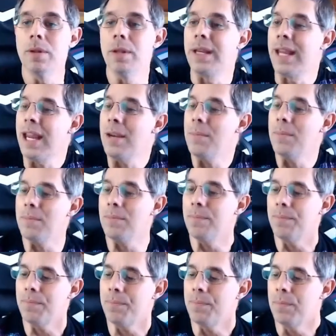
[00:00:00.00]
they came,
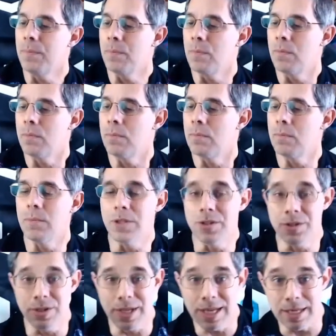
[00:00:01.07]

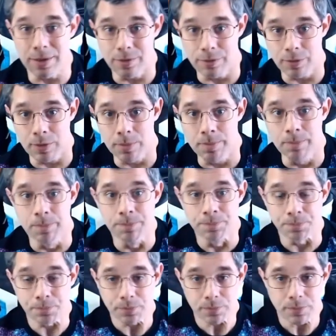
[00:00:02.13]
this is again from
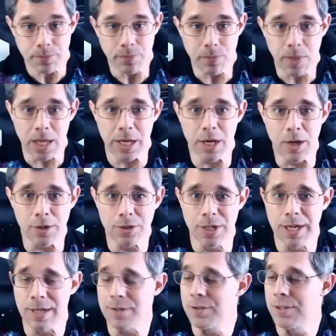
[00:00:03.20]
an
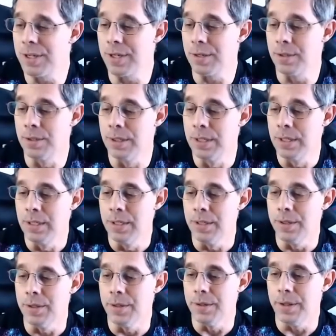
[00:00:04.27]
auction house sale.
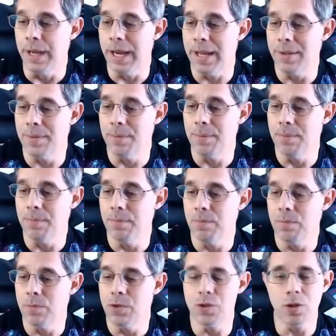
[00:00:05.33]
They had
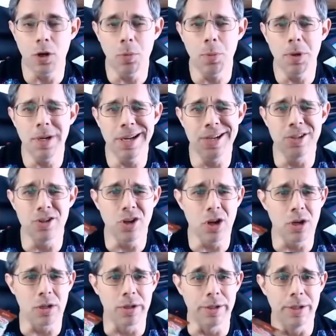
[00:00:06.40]
strawberry and
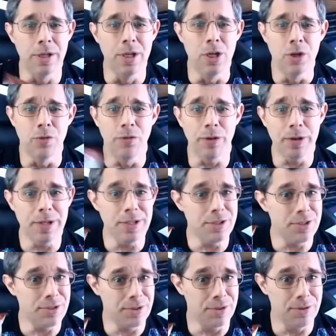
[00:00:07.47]
chocolate. Very
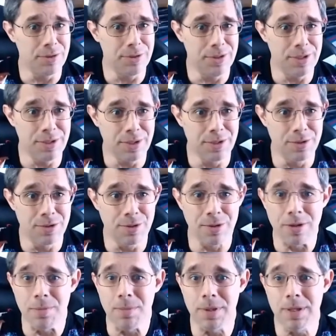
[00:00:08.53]
dis
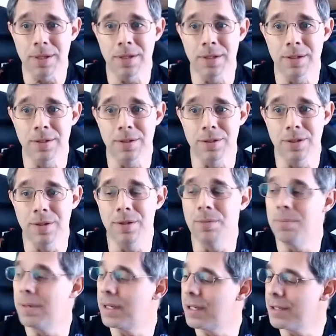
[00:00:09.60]
disconcerting uh,
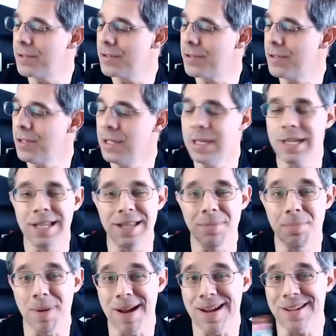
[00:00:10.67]
because the
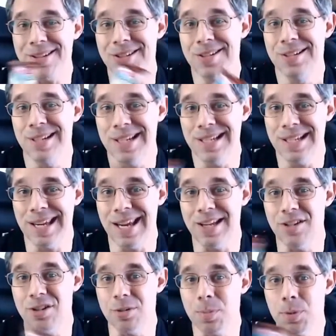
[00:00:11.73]
box
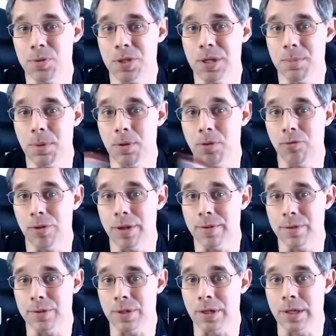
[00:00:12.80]
indicates you're supposed to get both
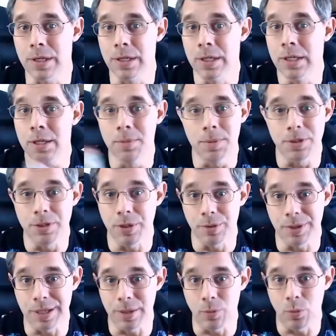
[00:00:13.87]
flavors on but you
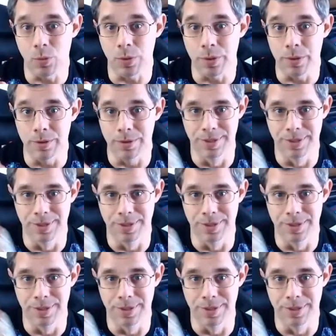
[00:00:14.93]
only get one.